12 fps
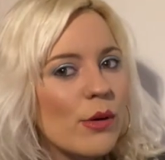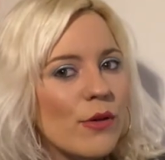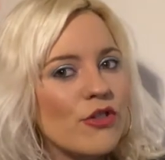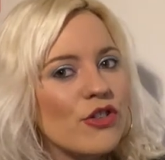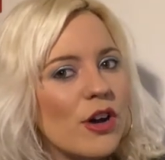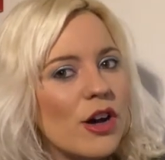of
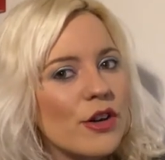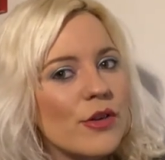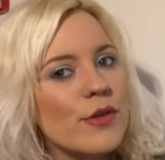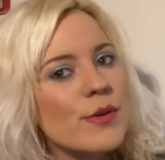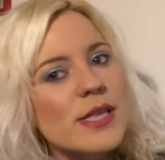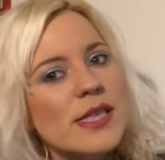Shawn or
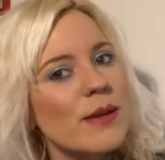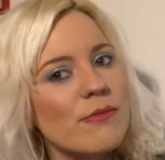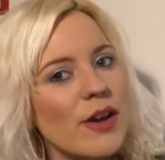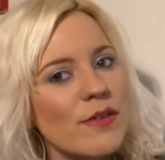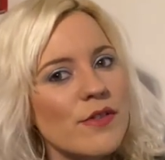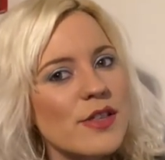there was some
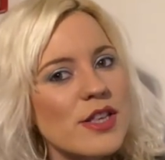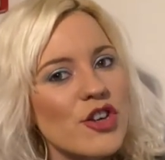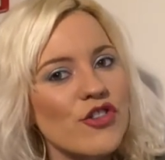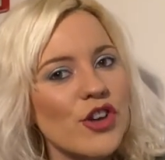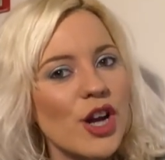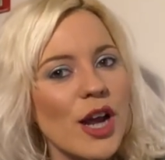reference to
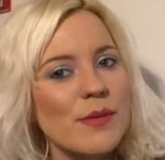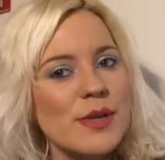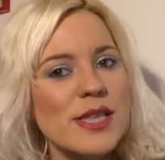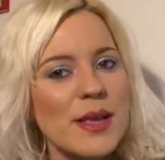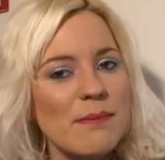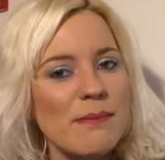Shawn, I
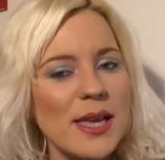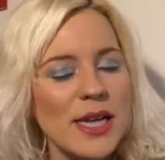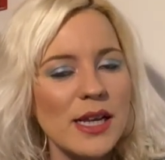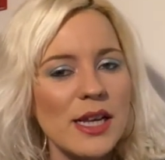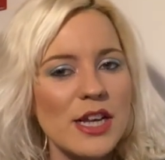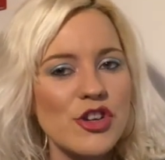was
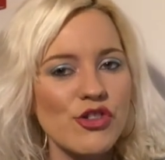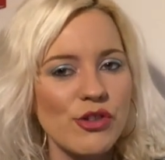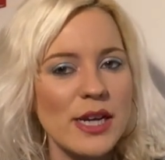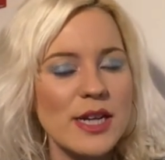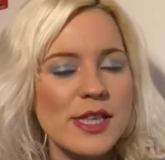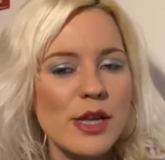immediately
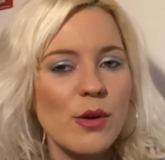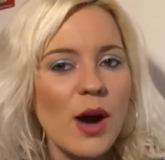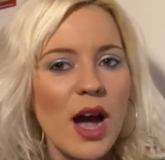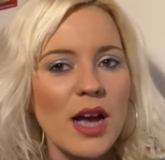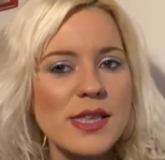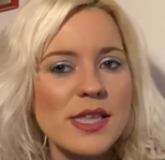intrigued. So
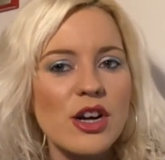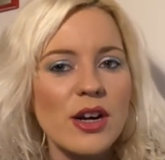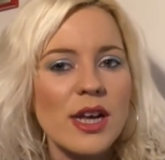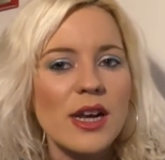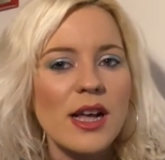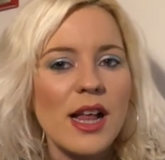I
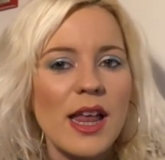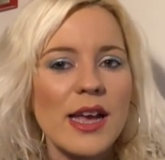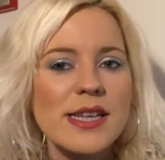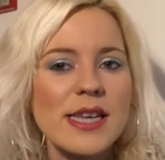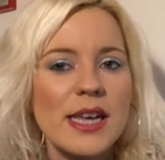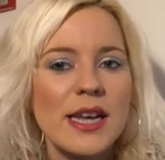started
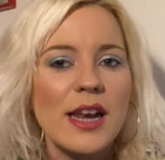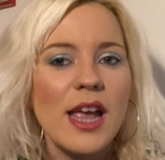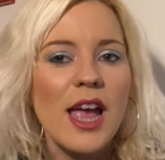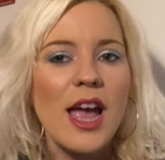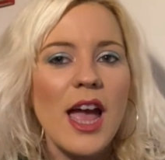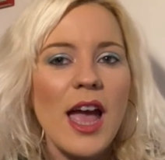collecting
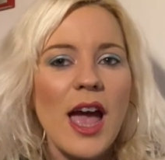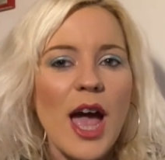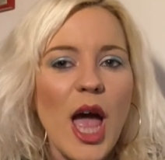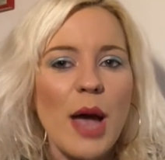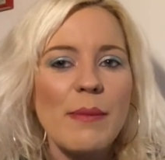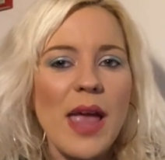
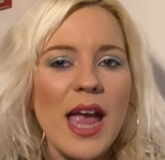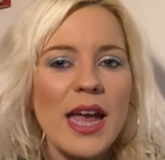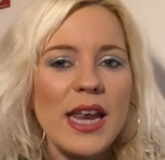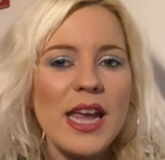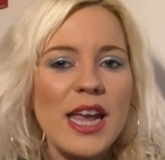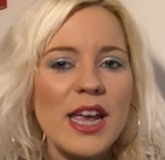
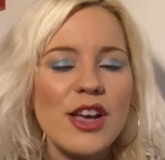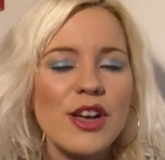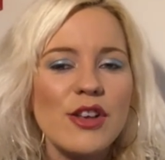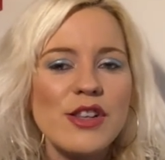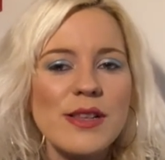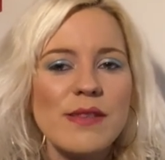any
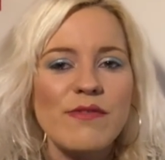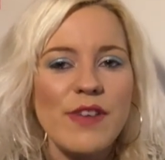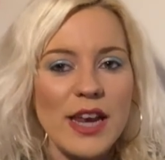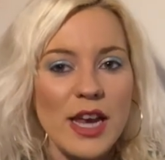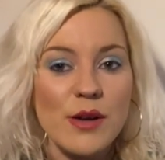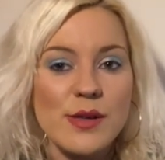
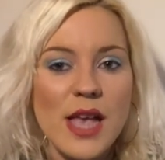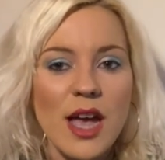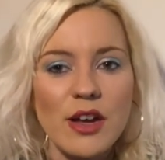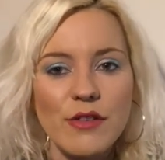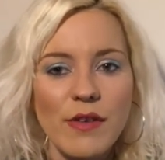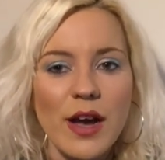videos I
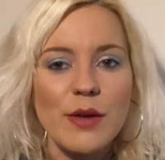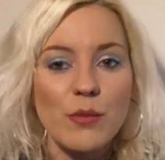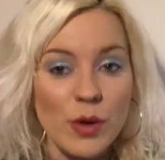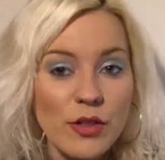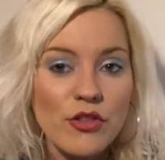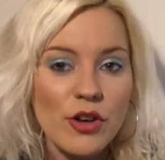could find
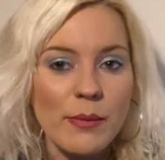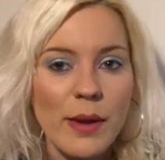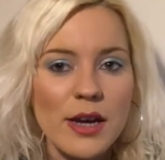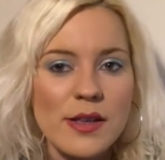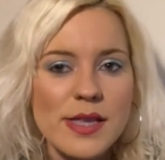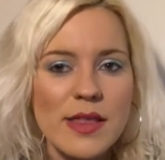with Shawn
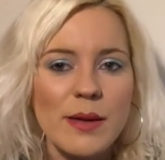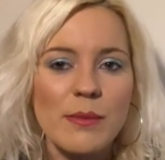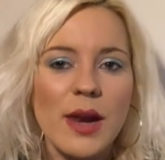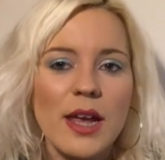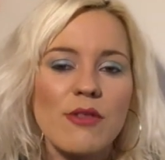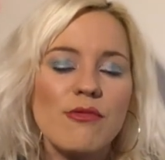Michaels in them,
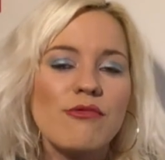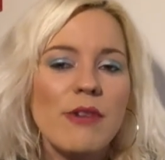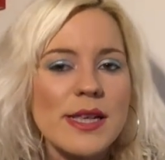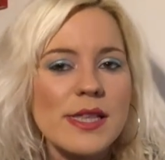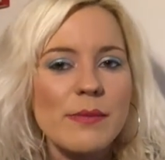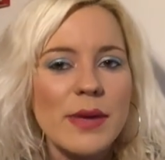like
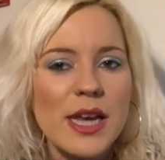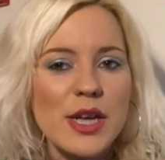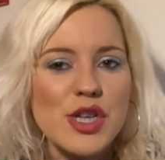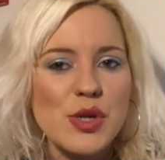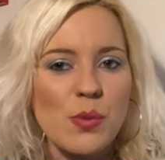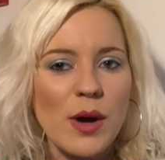
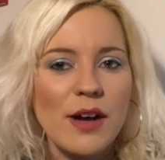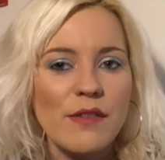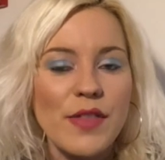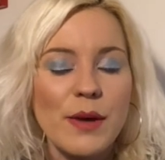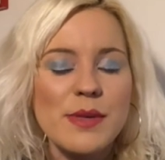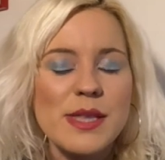WrestleMania 12.
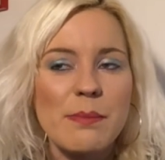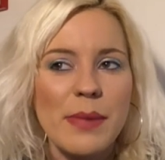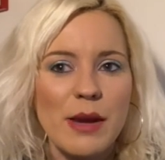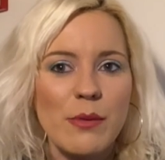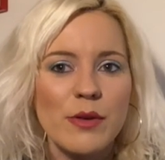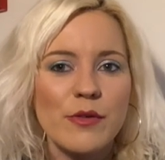That was a
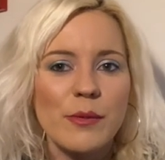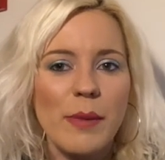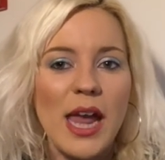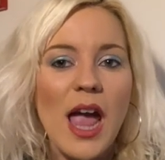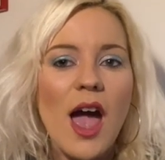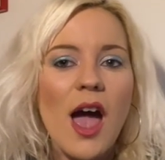big one for
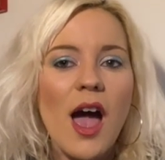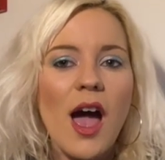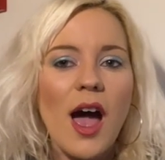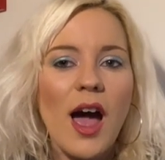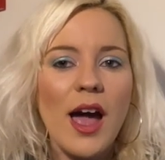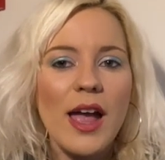me.
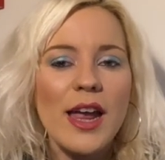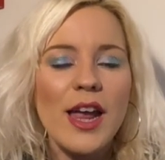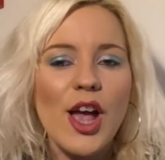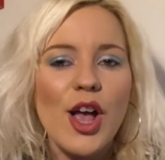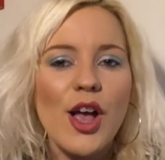I